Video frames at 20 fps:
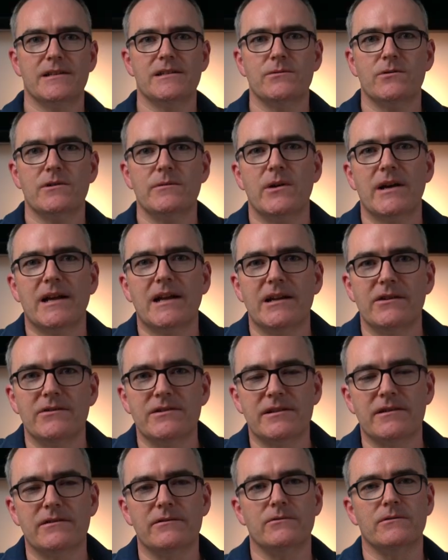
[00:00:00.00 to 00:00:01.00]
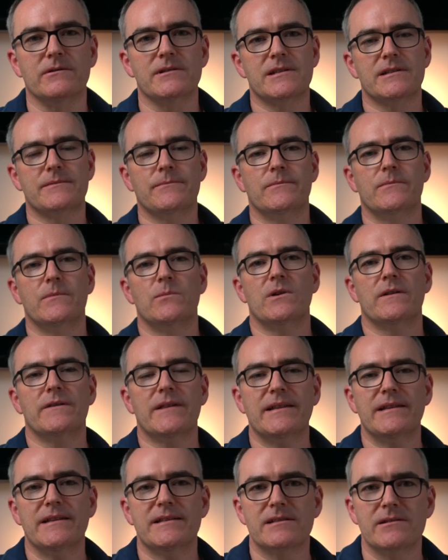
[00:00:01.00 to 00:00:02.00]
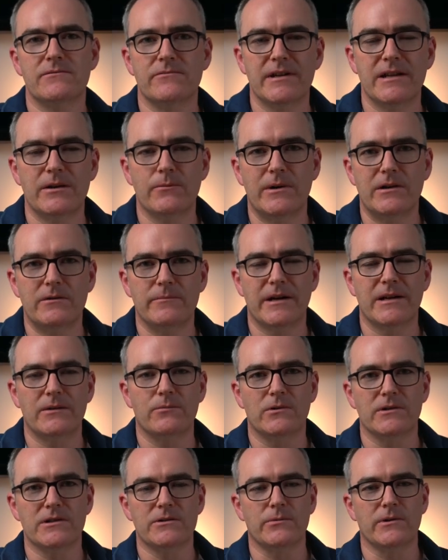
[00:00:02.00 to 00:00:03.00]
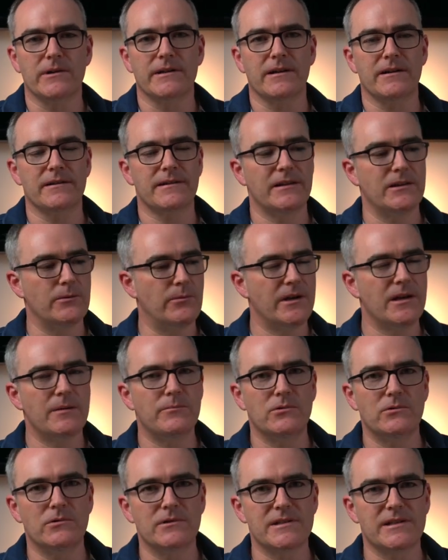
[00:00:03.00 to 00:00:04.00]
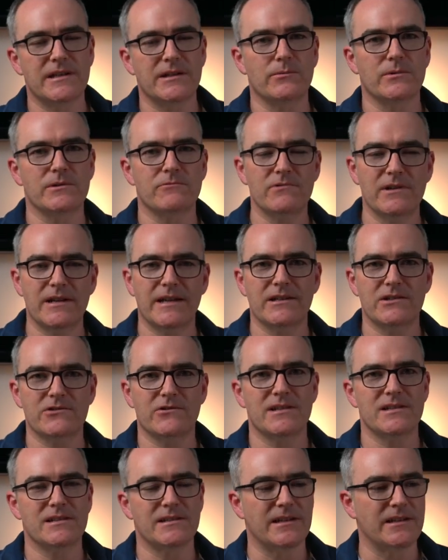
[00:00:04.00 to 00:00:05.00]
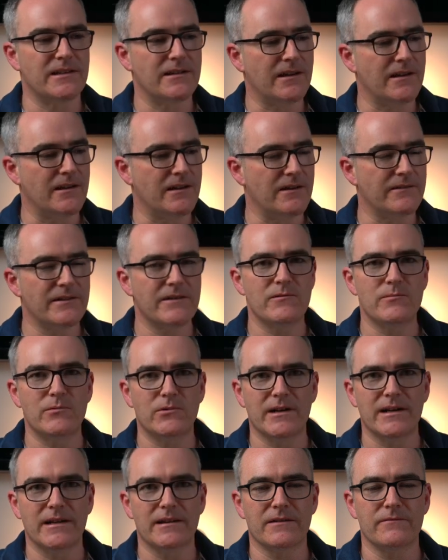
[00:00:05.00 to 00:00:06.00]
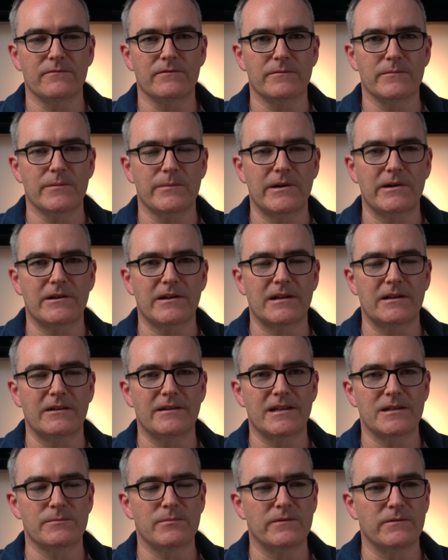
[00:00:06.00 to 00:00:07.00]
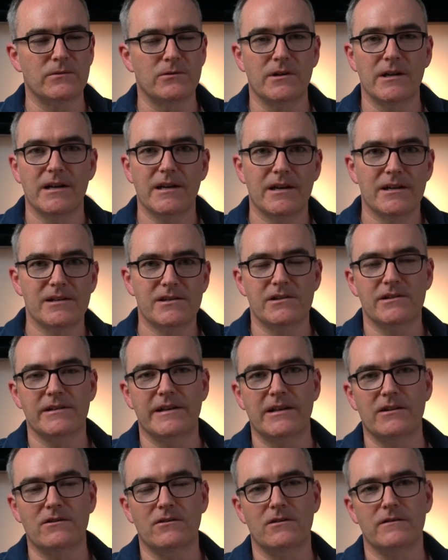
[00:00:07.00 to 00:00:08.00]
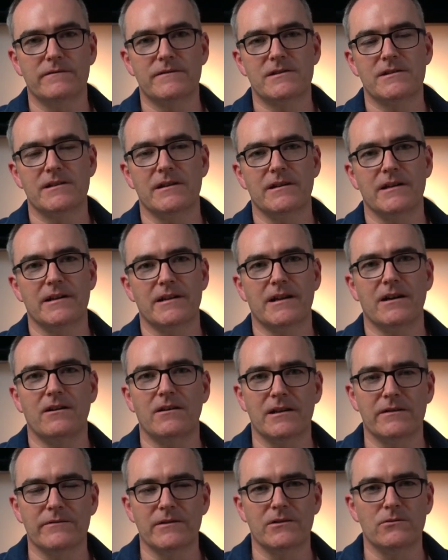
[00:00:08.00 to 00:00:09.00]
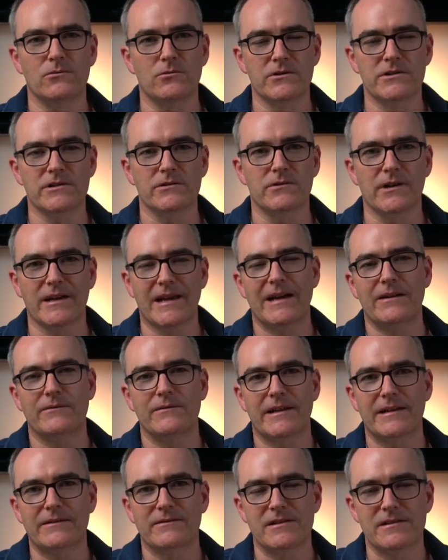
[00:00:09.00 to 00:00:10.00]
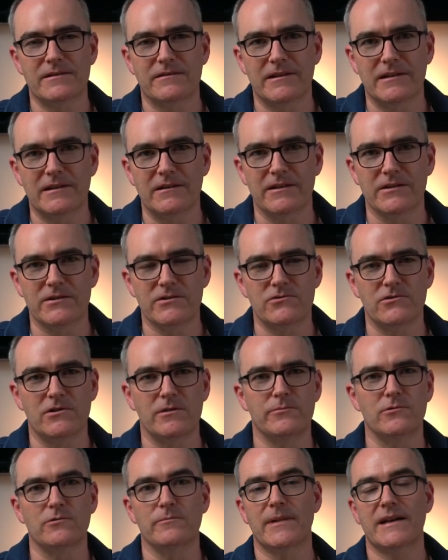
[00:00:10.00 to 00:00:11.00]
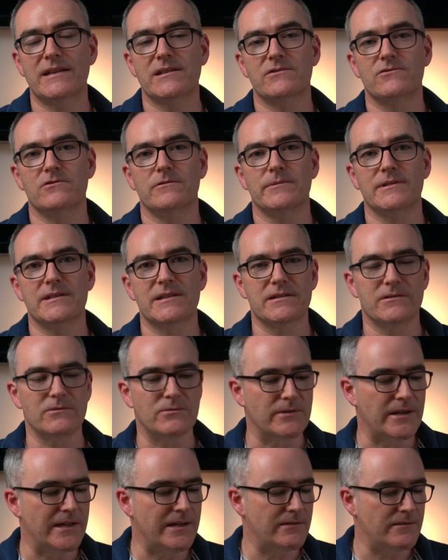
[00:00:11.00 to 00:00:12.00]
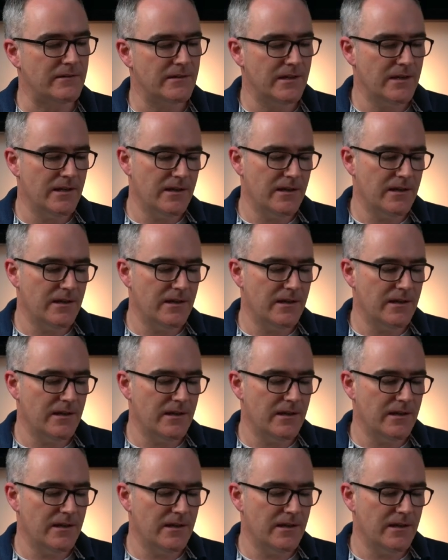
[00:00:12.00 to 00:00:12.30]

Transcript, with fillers: So what are my closing thoughts? Well, I think this is a really well-made watch winder. I think the way I bought it was really interesting. Uh, I've never bought anything from America like this before. Certainly not off uh, kind of an auction or a countdown site like Drop or Mass Drop as it's called now.